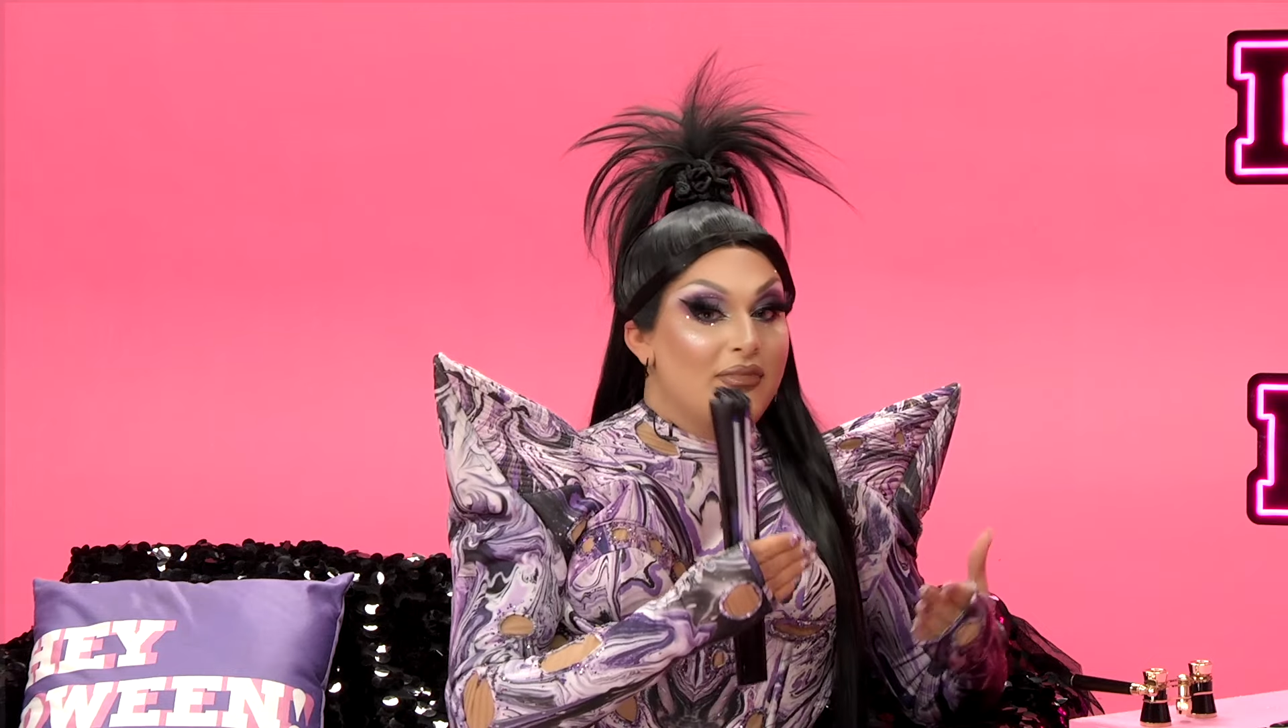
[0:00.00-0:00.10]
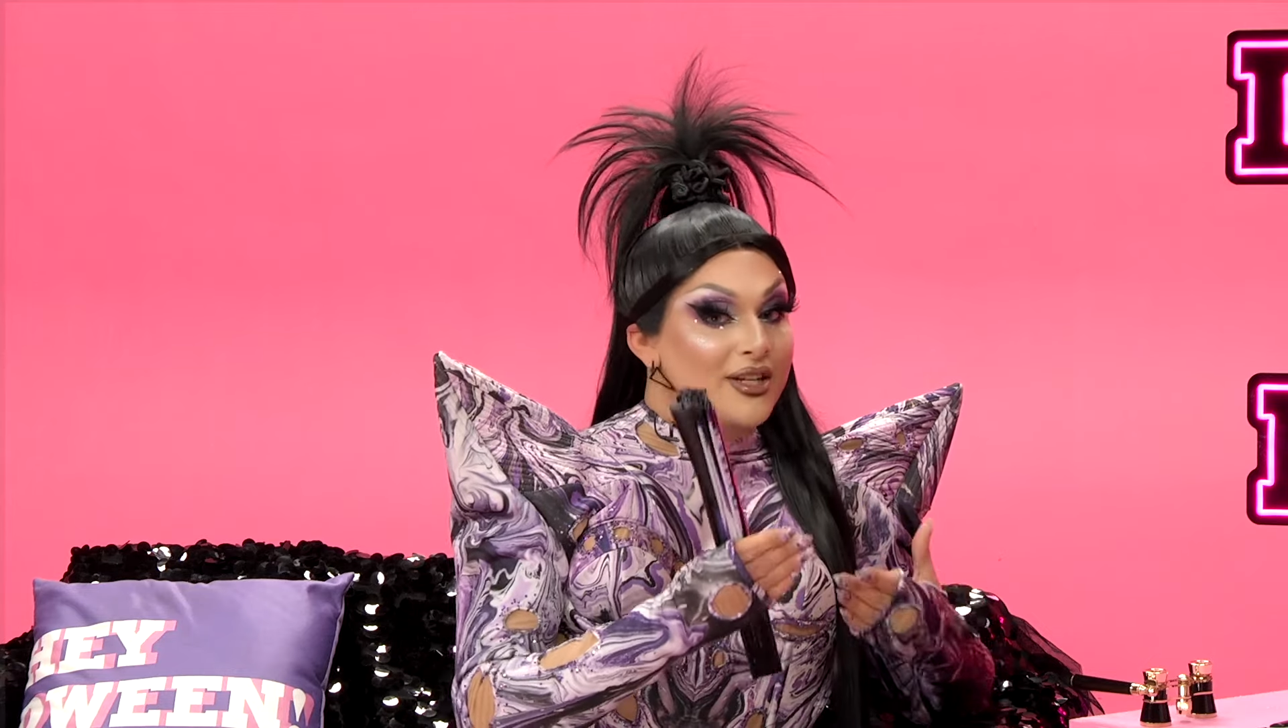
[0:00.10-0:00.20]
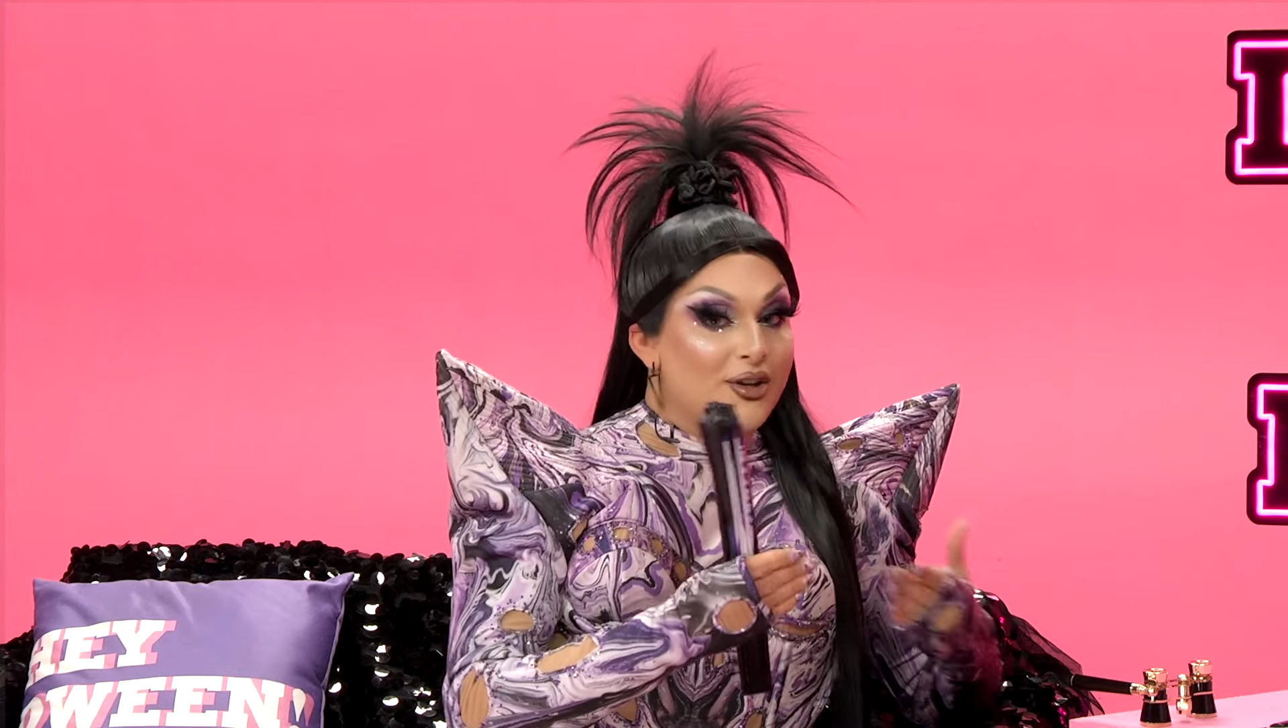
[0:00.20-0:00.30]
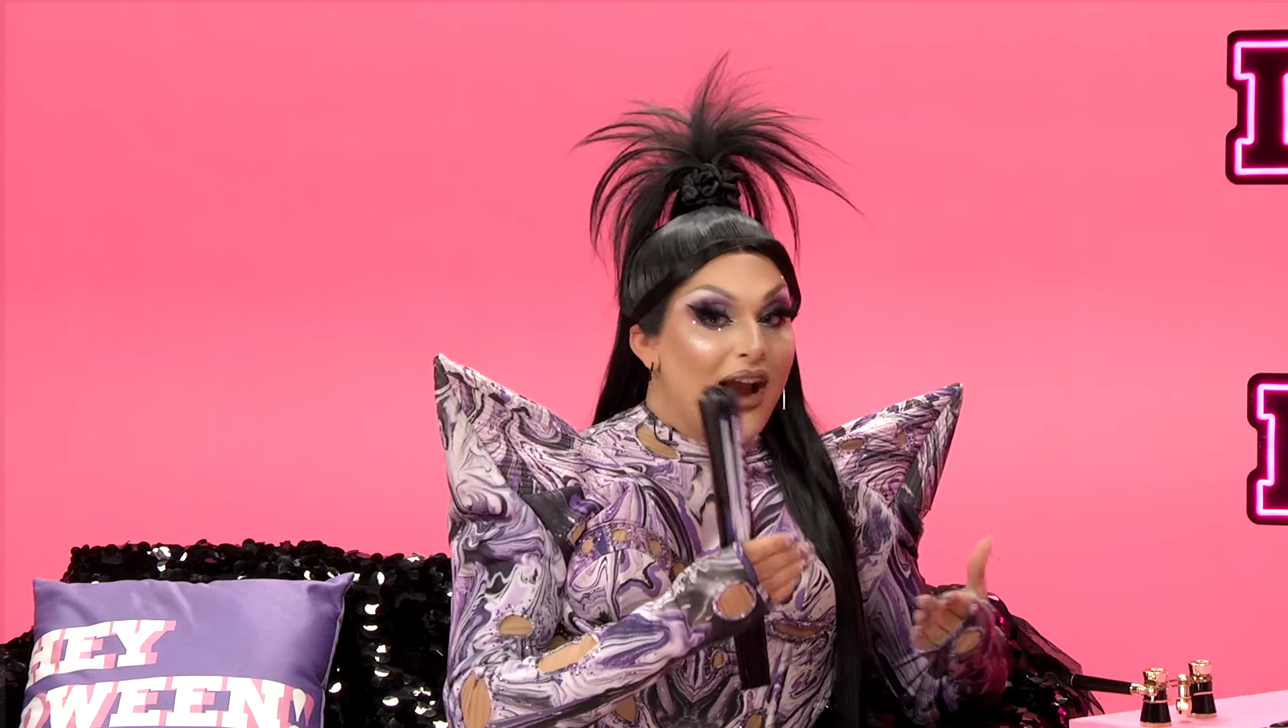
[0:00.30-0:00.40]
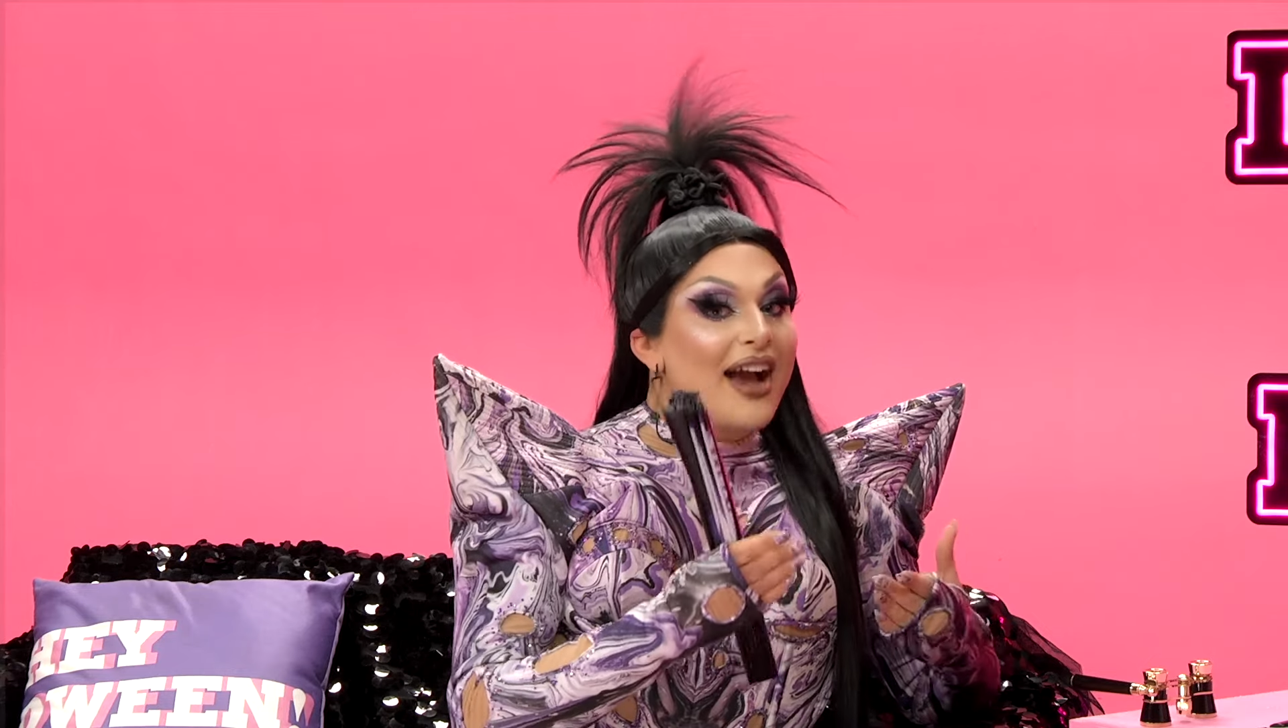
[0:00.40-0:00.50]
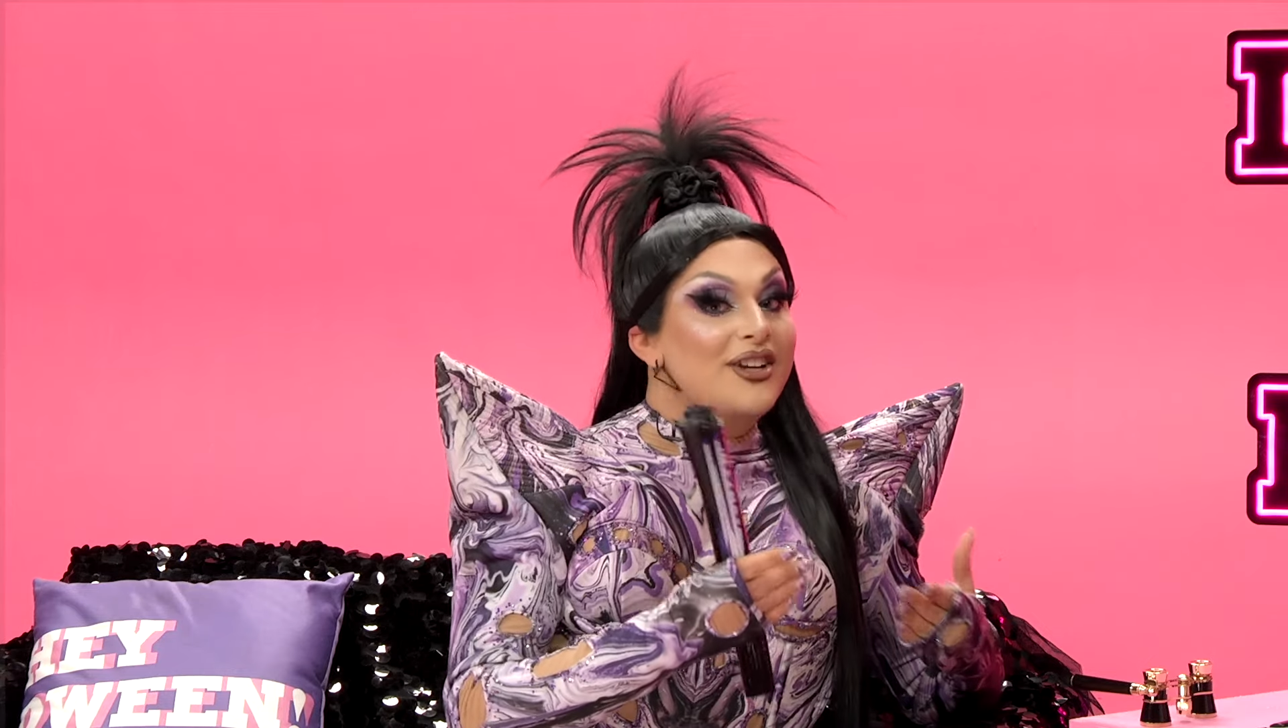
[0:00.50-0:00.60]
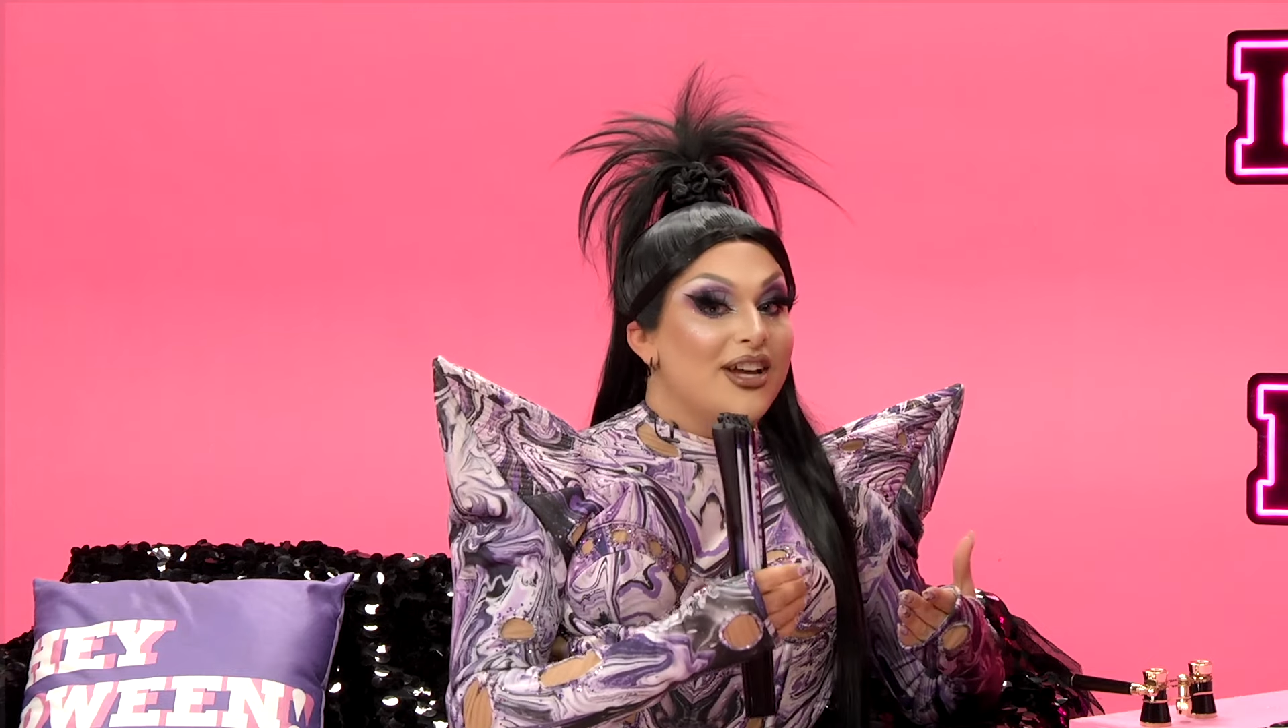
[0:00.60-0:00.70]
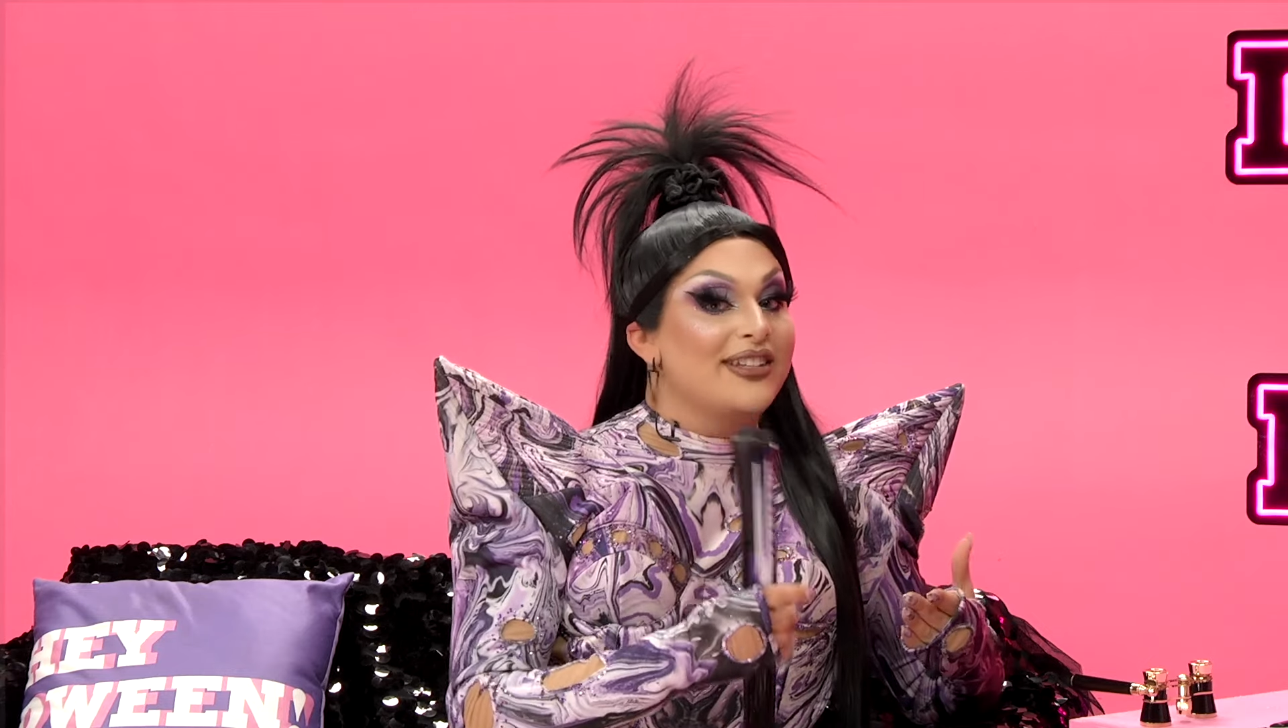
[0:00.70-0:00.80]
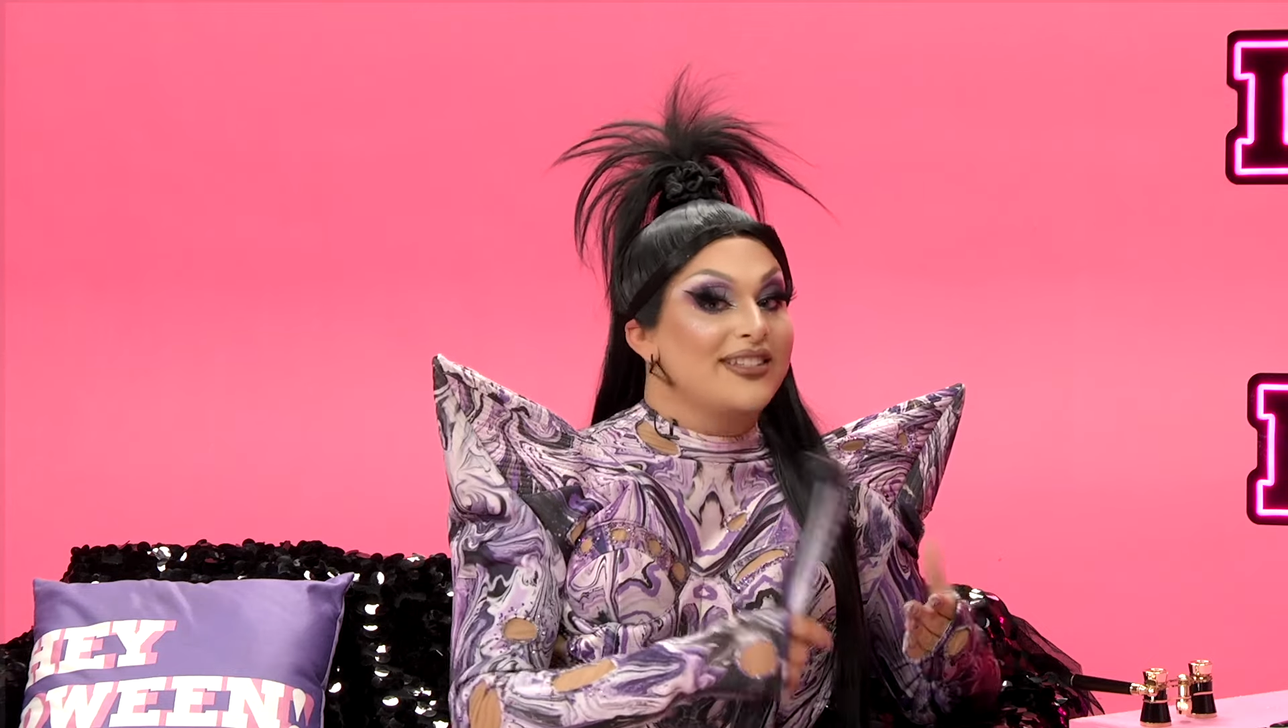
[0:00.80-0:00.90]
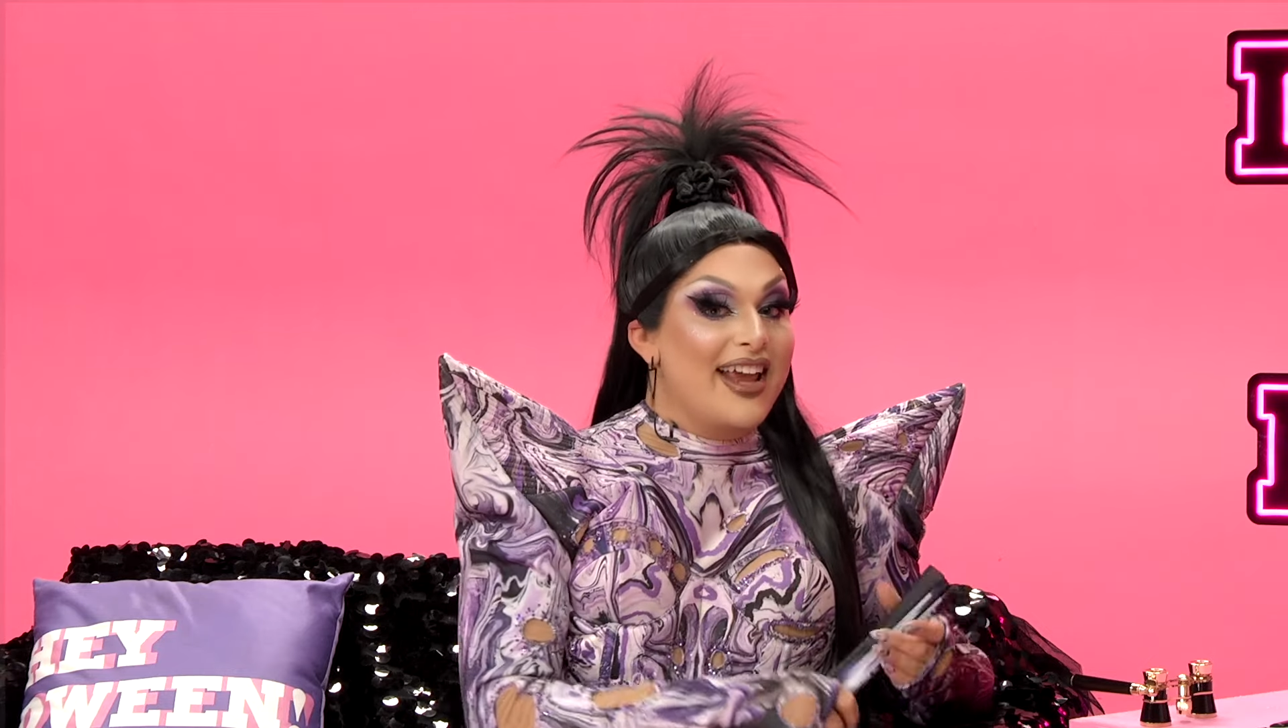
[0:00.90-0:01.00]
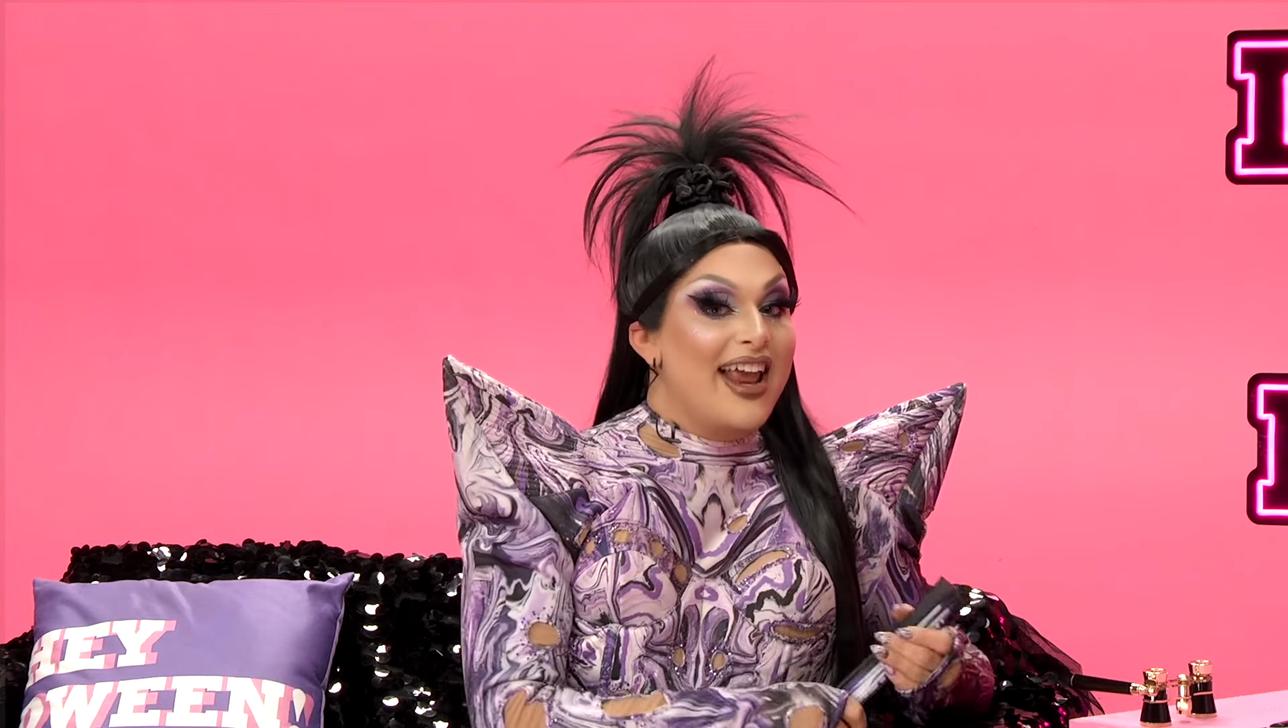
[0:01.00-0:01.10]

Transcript: interactions